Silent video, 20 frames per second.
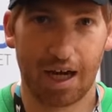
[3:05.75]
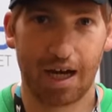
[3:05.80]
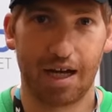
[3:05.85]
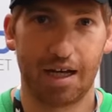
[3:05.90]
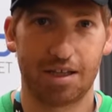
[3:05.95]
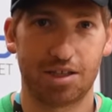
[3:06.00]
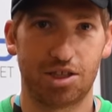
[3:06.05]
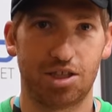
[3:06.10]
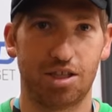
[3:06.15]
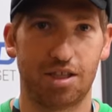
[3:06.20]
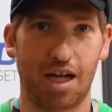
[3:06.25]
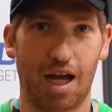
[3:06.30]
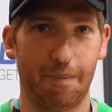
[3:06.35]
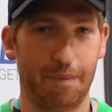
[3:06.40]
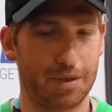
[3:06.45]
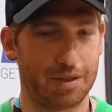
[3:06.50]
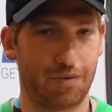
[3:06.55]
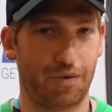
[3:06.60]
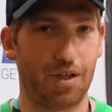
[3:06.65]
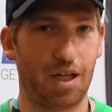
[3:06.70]
uh, shit
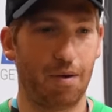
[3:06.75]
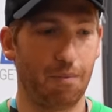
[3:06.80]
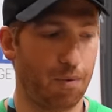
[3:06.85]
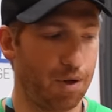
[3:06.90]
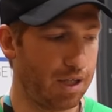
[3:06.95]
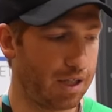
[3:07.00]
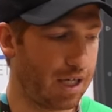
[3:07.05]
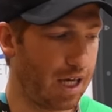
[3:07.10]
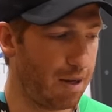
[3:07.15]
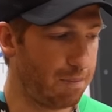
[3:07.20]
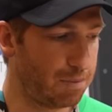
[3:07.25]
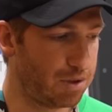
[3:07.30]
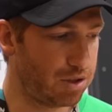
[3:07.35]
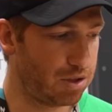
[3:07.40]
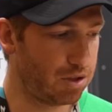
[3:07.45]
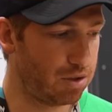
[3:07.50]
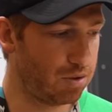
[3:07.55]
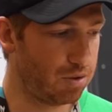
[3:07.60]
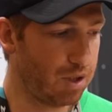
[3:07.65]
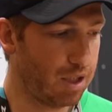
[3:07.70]
happens for them when it came
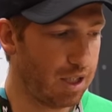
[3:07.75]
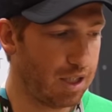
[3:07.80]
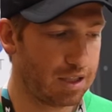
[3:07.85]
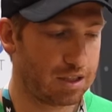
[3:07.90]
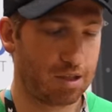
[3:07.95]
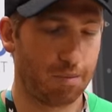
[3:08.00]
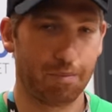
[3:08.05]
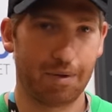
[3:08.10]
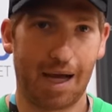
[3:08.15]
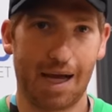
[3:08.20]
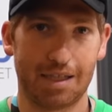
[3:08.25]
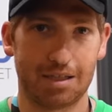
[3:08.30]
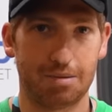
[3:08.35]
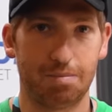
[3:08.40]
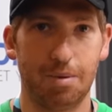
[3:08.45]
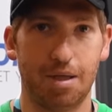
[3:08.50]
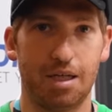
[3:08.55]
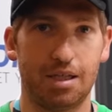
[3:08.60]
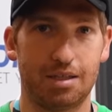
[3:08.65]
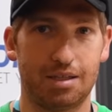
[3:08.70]
to some
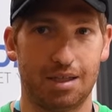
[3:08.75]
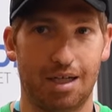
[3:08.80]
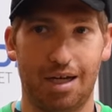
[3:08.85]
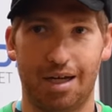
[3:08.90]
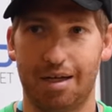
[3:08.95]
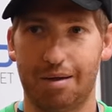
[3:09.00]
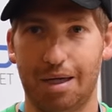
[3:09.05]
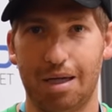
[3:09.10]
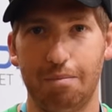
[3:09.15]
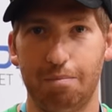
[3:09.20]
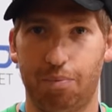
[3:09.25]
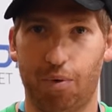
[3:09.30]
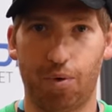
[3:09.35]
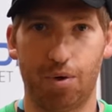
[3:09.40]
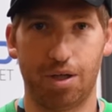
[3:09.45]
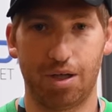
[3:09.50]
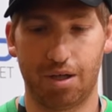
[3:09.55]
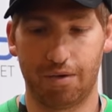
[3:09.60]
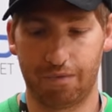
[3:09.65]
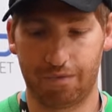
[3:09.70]
last minute uh,
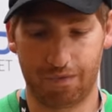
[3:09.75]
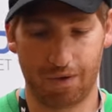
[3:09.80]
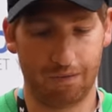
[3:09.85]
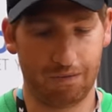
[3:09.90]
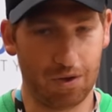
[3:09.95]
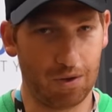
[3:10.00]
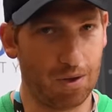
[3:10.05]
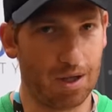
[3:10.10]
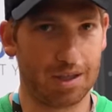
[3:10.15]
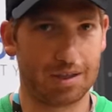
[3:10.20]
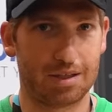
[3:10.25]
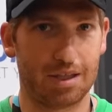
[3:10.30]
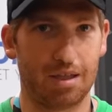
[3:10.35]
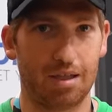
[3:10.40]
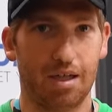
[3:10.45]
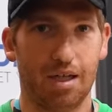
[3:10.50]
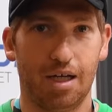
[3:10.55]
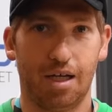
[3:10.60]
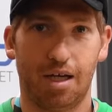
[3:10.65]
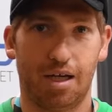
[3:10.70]
importing of, of units,
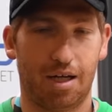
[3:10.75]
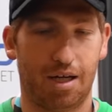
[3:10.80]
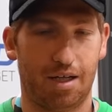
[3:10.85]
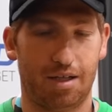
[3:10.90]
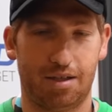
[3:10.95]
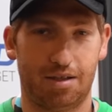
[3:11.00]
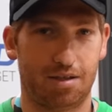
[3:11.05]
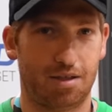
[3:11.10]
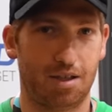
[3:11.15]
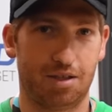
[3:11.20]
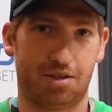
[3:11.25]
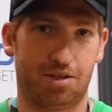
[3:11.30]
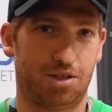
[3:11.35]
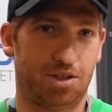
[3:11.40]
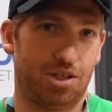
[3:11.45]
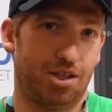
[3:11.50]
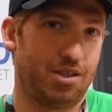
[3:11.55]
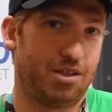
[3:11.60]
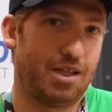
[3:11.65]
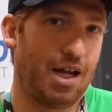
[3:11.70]
and it
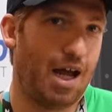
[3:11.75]
should